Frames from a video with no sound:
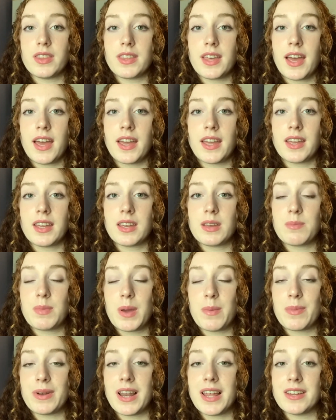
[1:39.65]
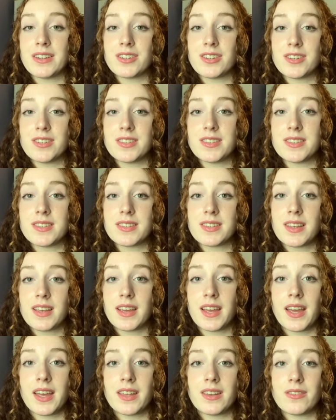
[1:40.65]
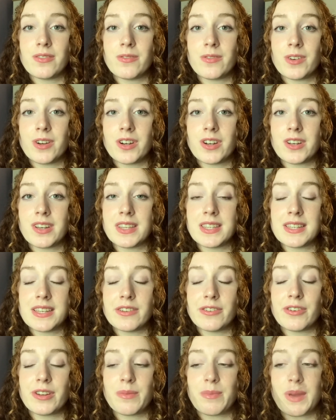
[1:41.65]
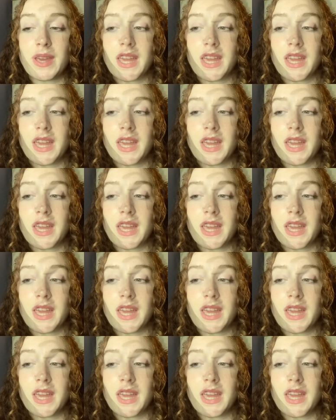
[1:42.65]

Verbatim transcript: thank Paper Lanterns again for considering me.